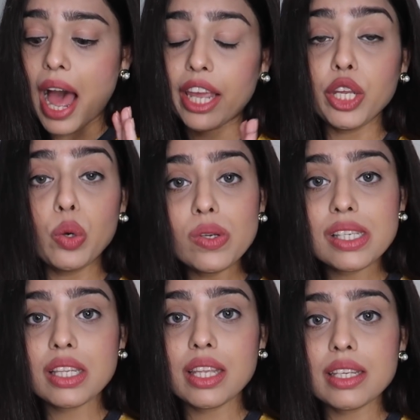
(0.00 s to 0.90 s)
I
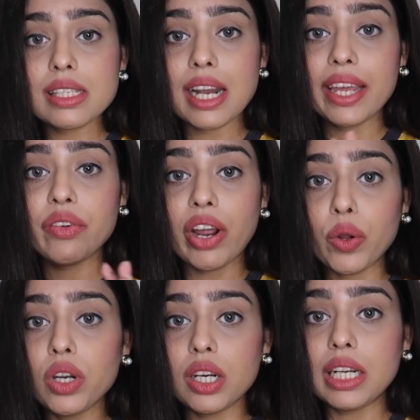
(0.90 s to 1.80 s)
used this like
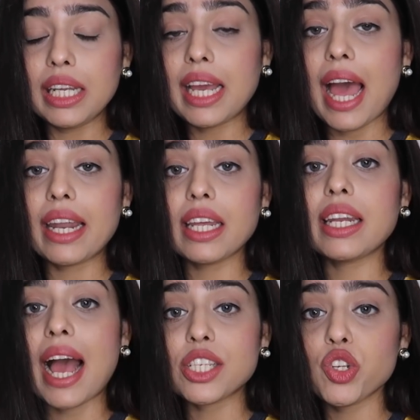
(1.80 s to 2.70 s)
regularly, and
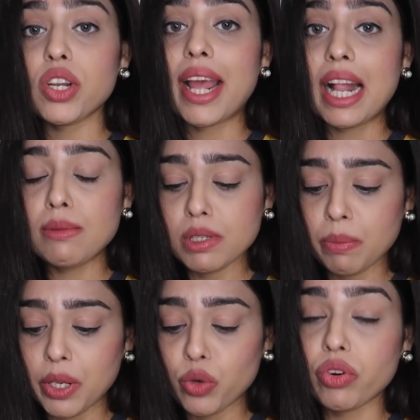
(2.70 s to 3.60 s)
it actually helped
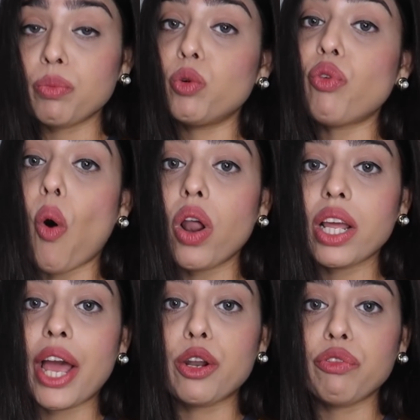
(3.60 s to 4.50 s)
me to remove all
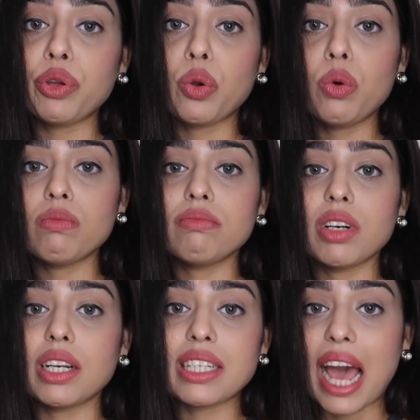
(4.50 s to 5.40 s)
kind of, you know,
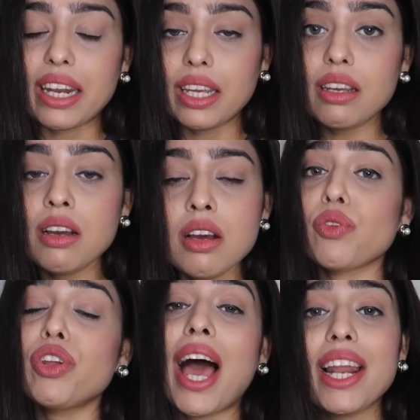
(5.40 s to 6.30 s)
tanning.
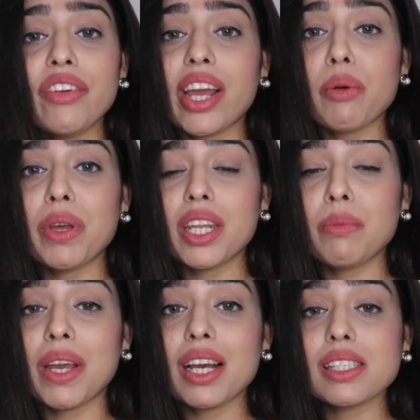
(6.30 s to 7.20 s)
So would highly recommend
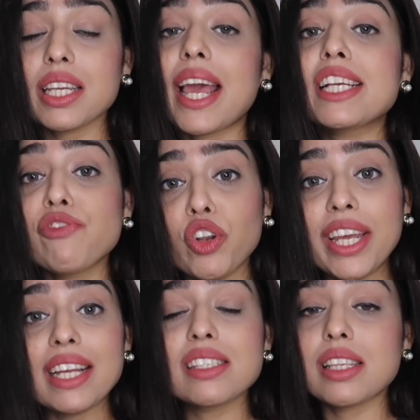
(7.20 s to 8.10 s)
it because it
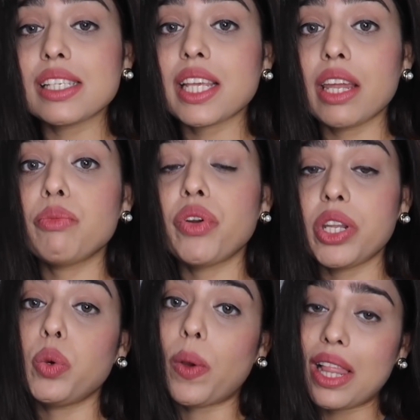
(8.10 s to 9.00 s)
exfoliates the skin
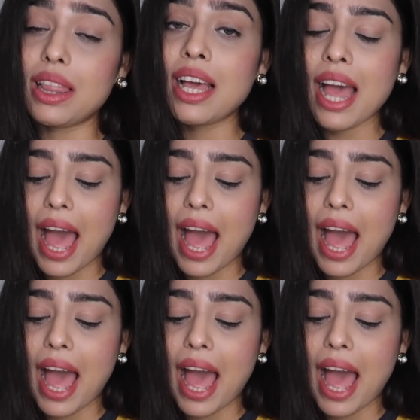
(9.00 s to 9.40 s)
pretty well.